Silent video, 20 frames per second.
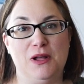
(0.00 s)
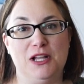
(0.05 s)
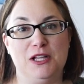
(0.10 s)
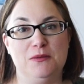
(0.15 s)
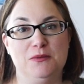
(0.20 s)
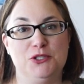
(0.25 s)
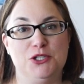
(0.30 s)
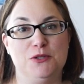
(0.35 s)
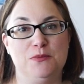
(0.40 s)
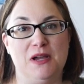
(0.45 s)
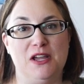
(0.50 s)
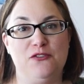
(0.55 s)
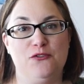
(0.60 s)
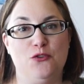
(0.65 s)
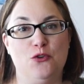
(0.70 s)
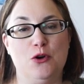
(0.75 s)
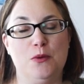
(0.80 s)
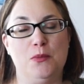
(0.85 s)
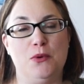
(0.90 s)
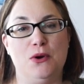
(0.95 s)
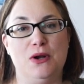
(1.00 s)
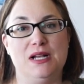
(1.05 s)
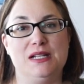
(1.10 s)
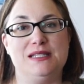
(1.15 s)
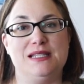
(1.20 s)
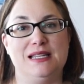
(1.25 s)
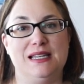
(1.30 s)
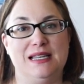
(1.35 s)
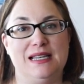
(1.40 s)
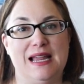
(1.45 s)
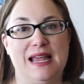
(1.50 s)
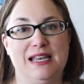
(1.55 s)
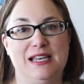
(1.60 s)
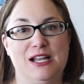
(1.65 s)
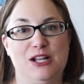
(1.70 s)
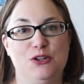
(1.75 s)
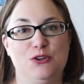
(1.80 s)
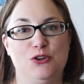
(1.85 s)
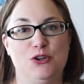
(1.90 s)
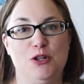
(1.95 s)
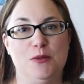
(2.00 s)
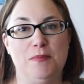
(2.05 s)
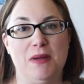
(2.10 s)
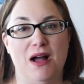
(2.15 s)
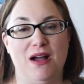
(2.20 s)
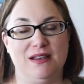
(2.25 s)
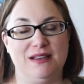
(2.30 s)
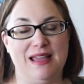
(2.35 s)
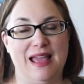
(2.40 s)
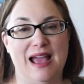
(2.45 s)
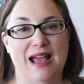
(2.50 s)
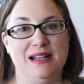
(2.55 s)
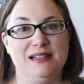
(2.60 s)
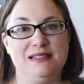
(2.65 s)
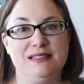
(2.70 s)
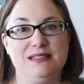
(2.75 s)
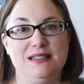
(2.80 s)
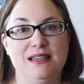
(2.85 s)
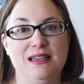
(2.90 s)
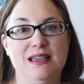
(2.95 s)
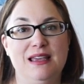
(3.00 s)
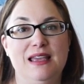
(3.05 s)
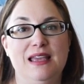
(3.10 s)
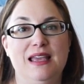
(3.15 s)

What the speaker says: welcome to my Four Boys and an NL Girl podcast.